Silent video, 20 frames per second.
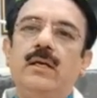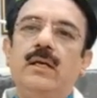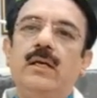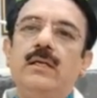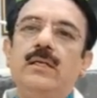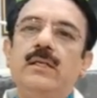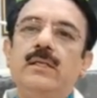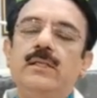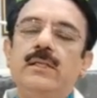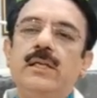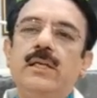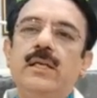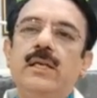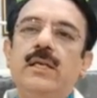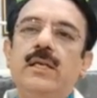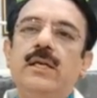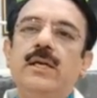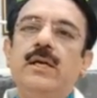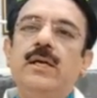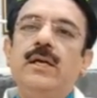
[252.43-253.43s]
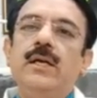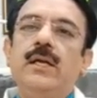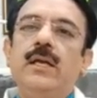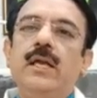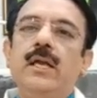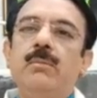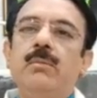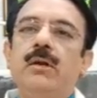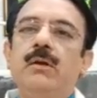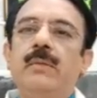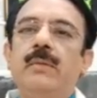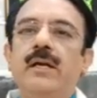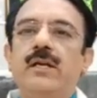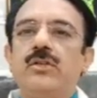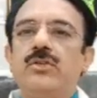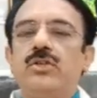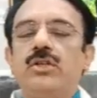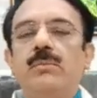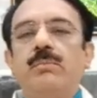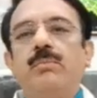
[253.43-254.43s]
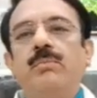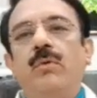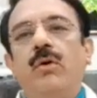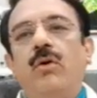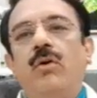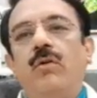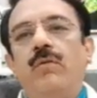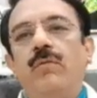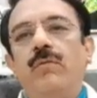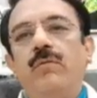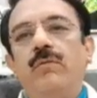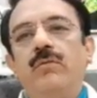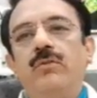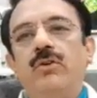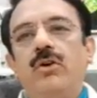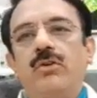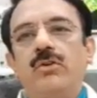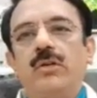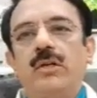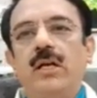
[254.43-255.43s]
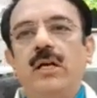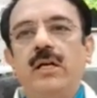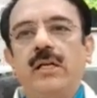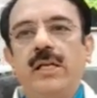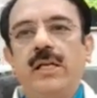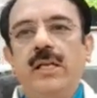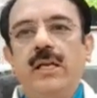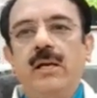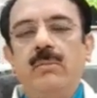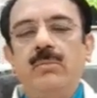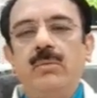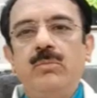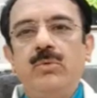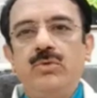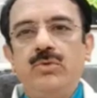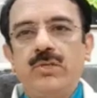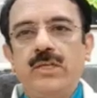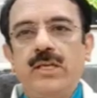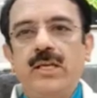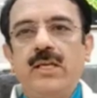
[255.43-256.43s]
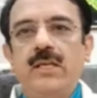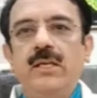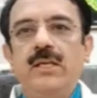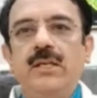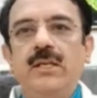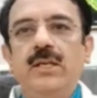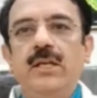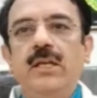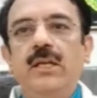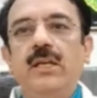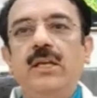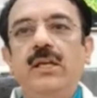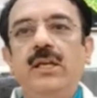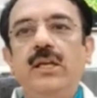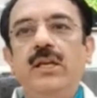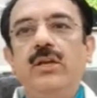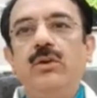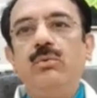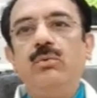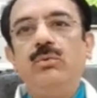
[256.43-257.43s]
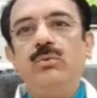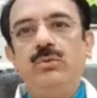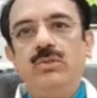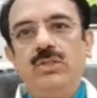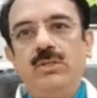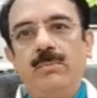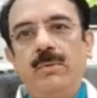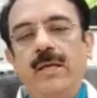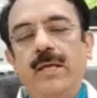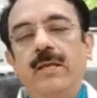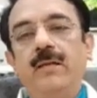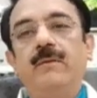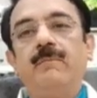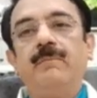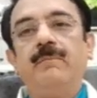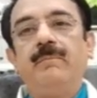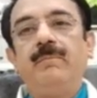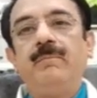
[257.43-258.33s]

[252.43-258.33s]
under the able mentorship of Dr. Akira Momose in Kiryu, Japan.